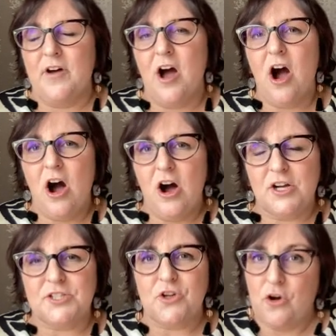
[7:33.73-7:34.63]
of a
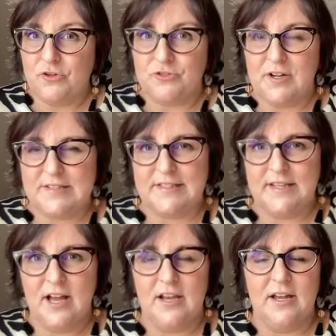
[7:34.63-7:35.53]
harsh
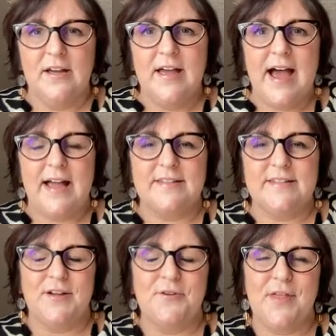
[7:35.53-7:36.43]
contrasting color, and
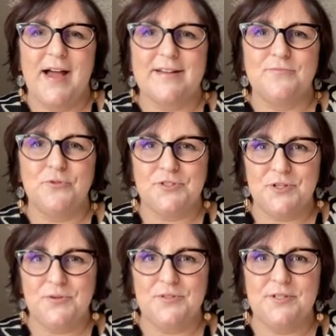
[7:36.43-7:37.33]
so that will
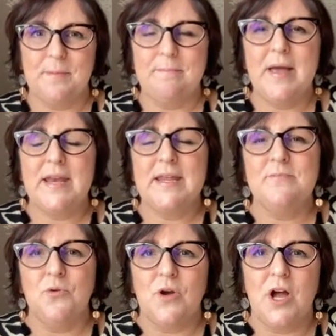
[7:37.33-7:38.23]
suit
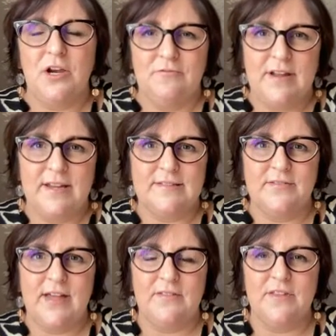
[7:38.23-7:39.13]
many more
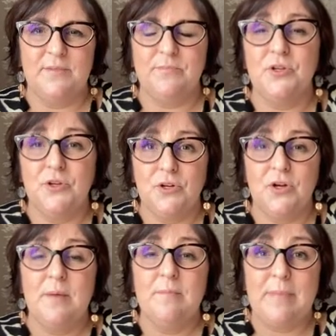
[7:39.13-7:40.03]
colorings than the
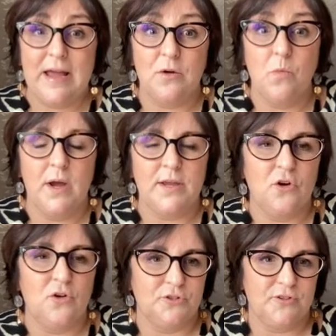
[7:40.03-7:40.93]
pure black and white
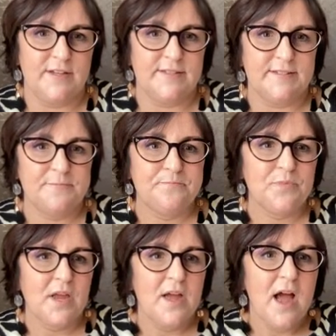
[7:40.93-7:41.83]
contrast.
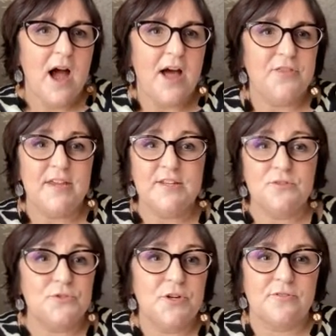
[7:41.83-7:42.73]
I think
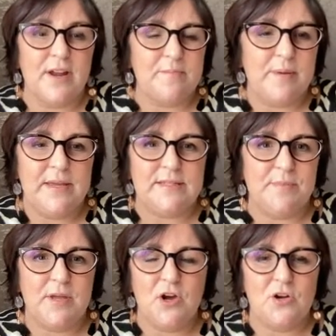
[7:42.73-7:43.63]
it's also a great piece
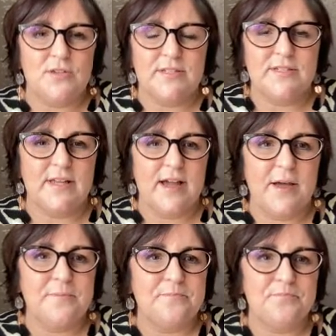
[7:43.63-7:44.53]
because
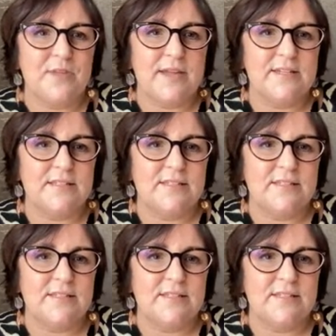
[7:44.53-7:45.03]
the